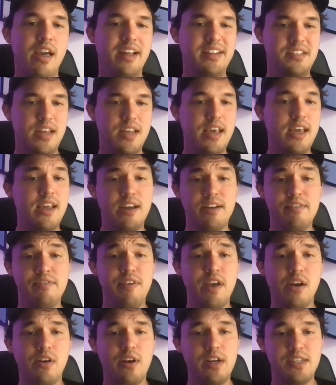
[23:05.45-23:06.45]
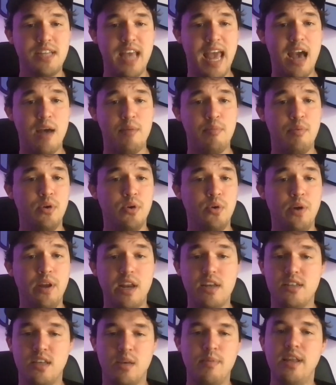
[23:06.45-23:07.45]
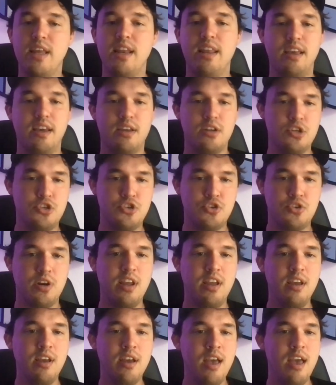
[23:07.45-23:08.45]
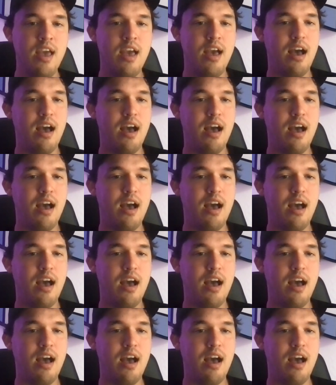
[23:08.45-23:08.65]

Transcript: It's taking a very taboo and intimidating industry